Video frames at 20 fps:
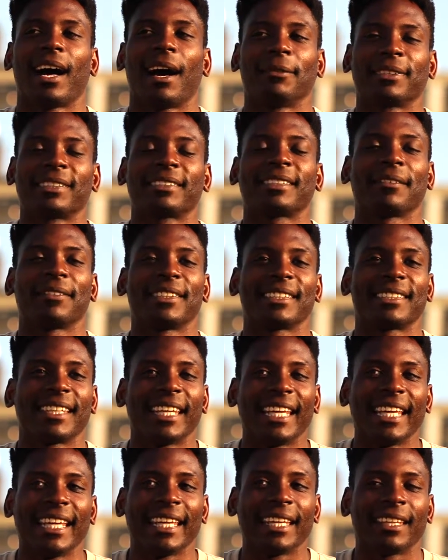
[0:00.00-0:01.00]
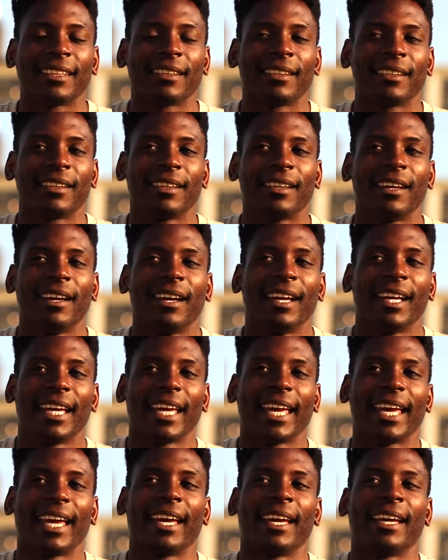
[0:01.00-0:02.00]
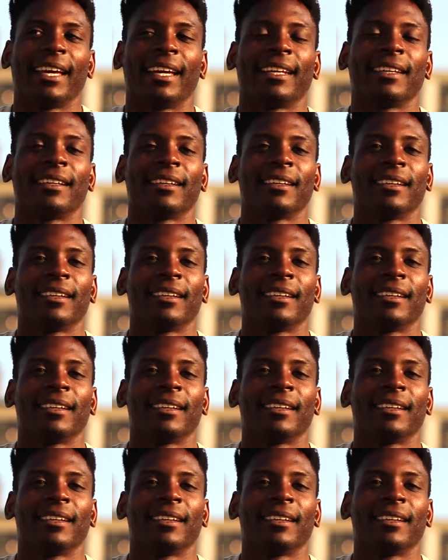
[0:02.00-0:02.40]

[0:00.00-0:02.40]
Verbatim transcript: I was 17, and